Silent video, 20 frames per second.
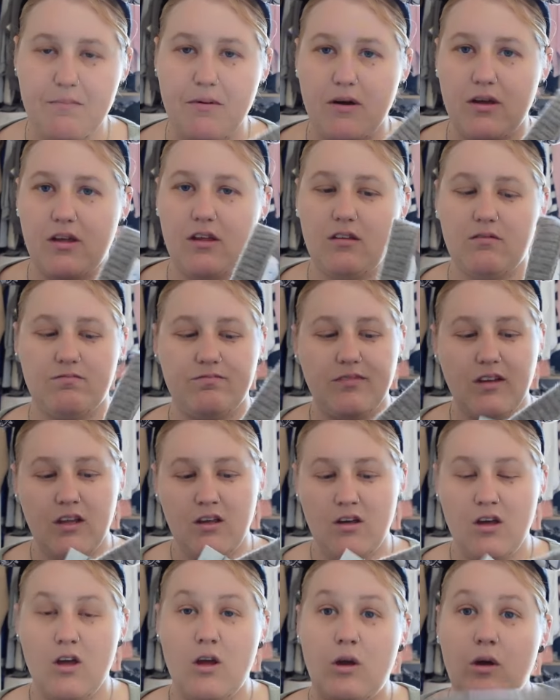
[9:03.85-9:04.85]
but
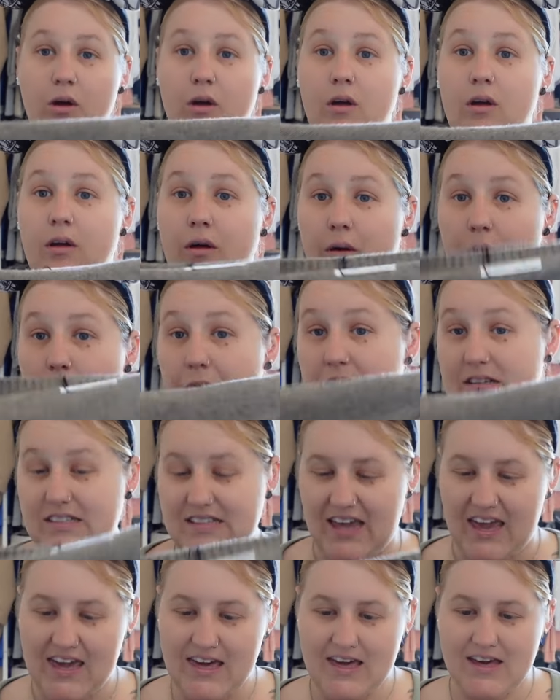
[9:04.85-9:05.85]
we'll
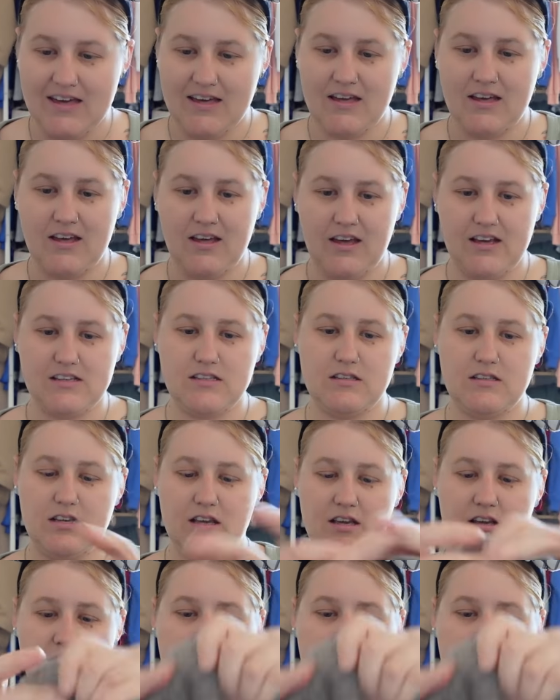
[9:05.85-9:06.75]
see. It's